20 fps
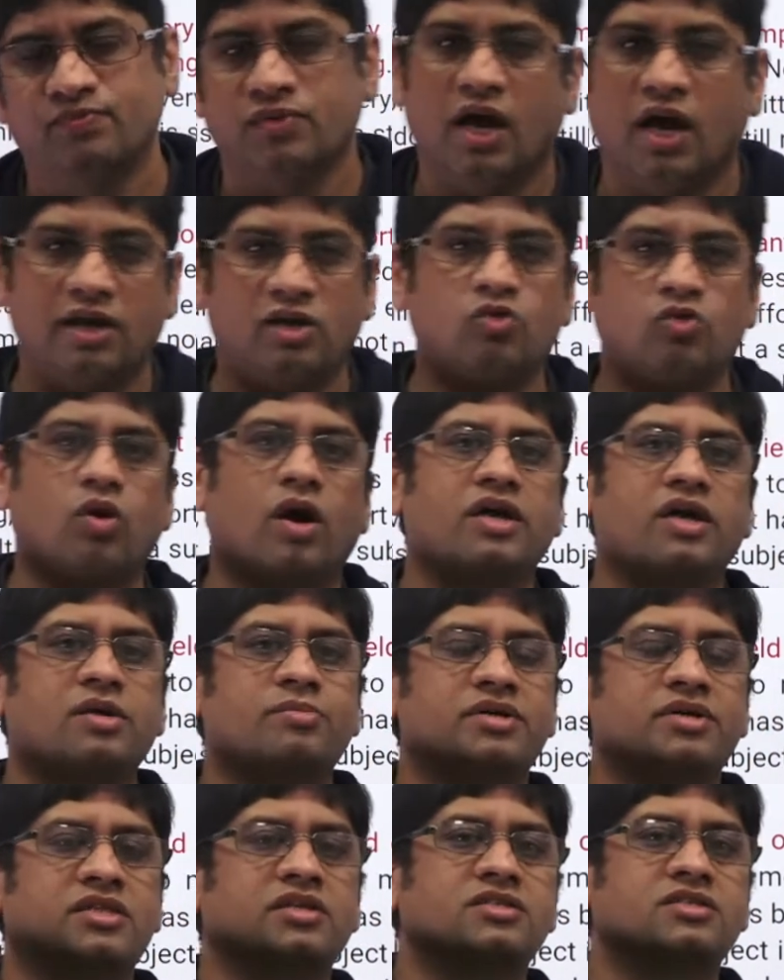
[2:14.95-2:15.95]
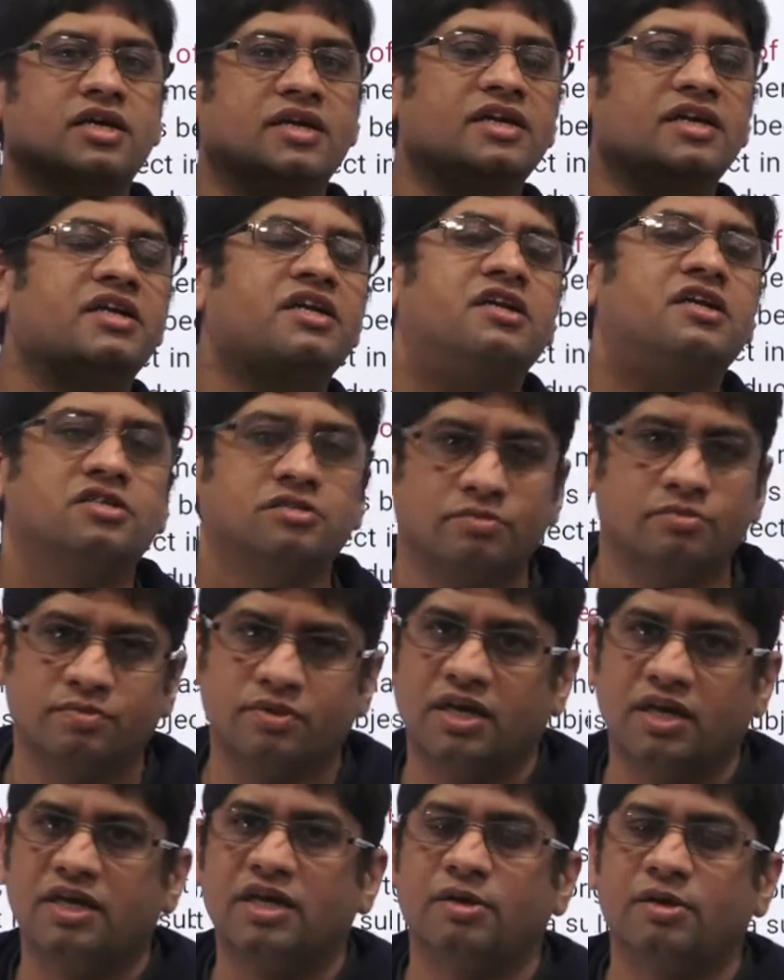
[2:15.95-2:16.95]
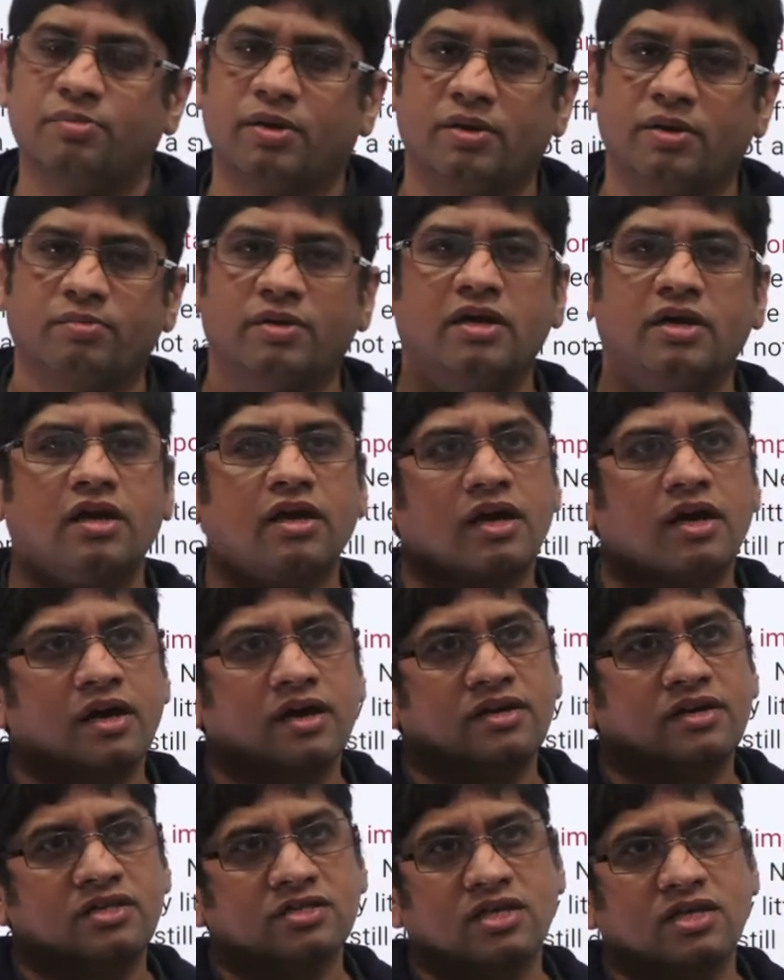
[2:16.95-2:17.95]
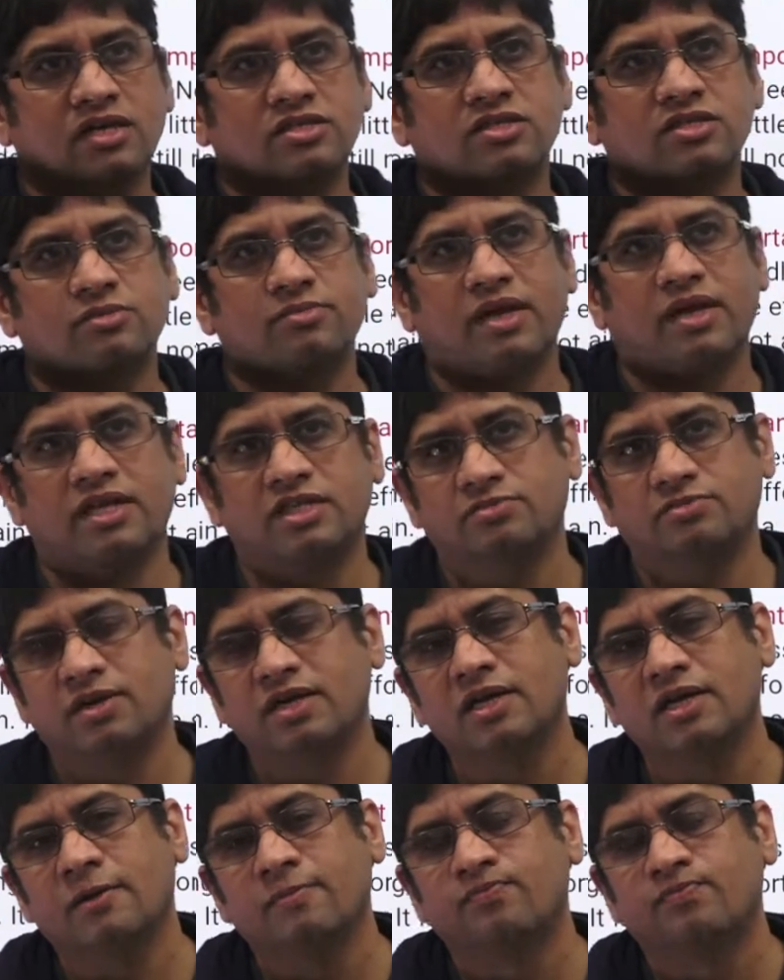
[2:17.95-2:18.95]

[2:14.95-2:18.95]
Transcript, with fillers: IIT Guwahati mein there is an interdisciplinary department disaster management